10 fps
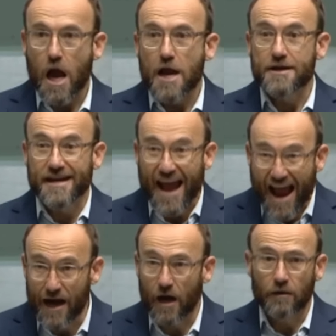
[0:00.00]

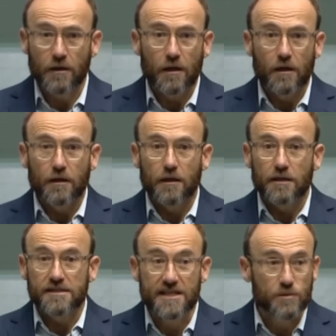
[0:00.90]
Now,
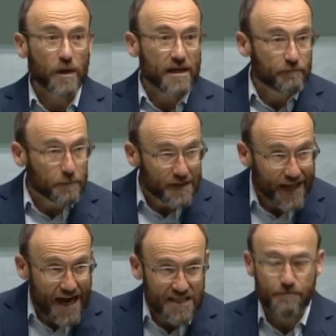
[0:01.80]
since we have
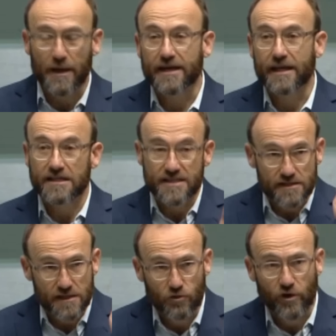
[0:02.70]
last been here, since
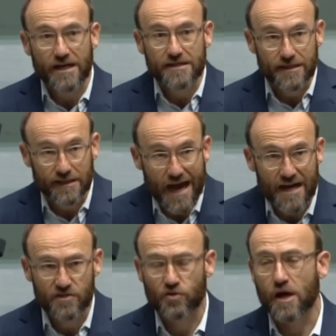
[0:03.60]
the Greens
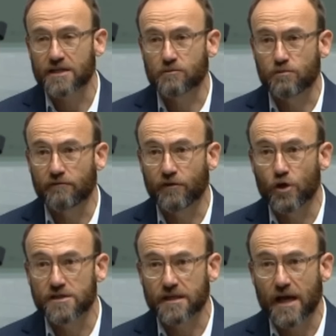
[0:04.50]
last tried to
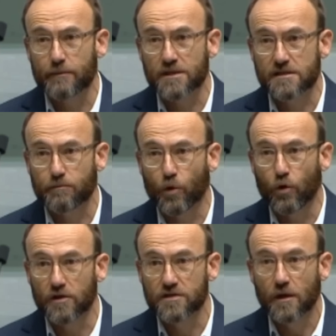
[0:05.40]
reverse Labor's
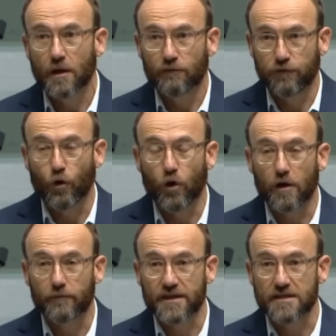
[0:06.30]
support
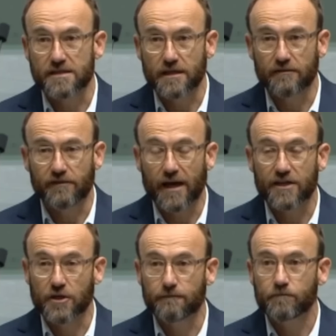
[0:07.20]
for this
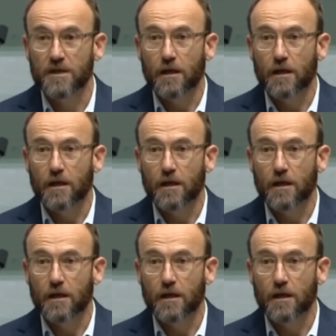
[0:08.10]
invasion,